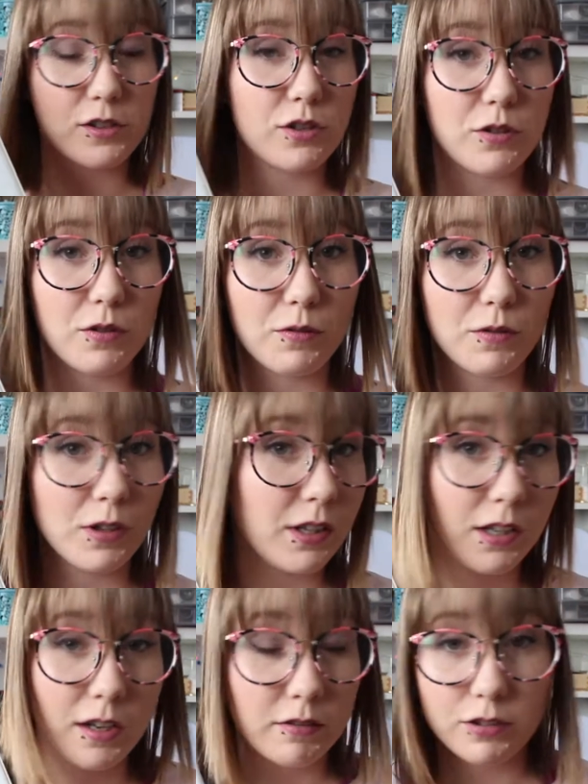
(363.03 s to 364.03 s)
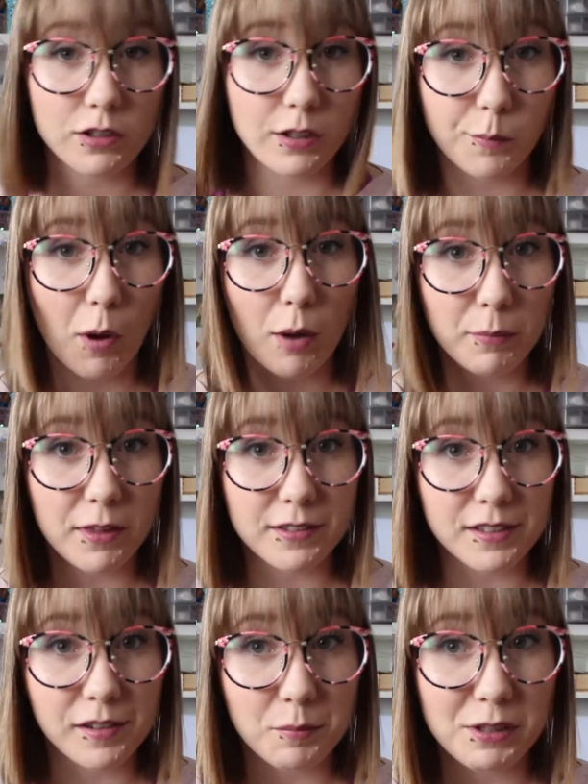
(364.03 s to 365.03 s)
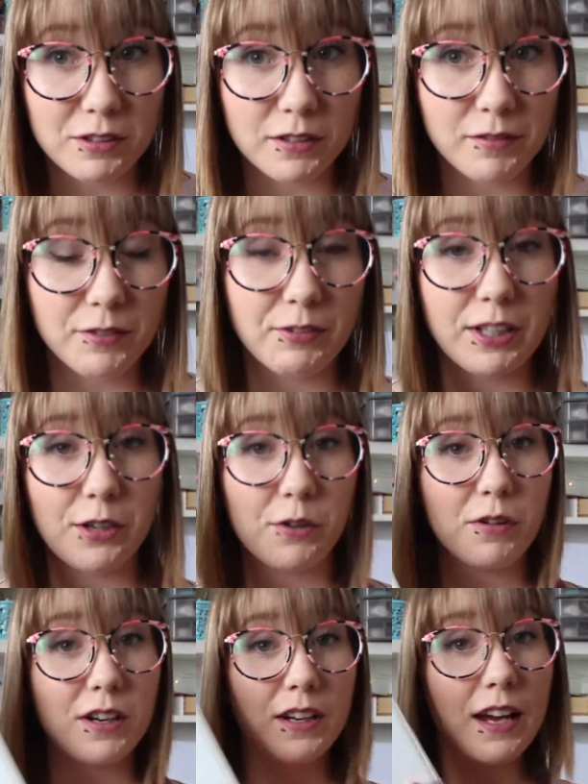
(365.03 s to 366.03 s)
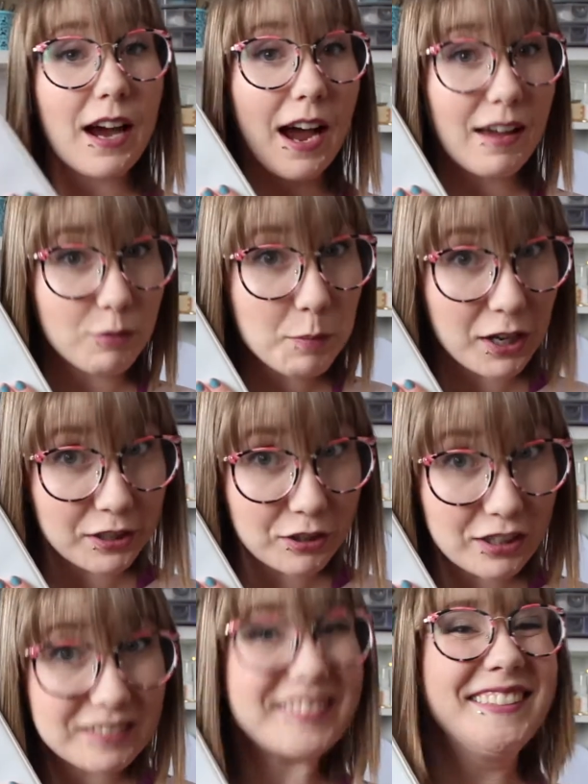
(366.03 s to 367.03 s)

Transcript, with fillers: so I'm just gonna pop this in the middle of the video. I have a binder,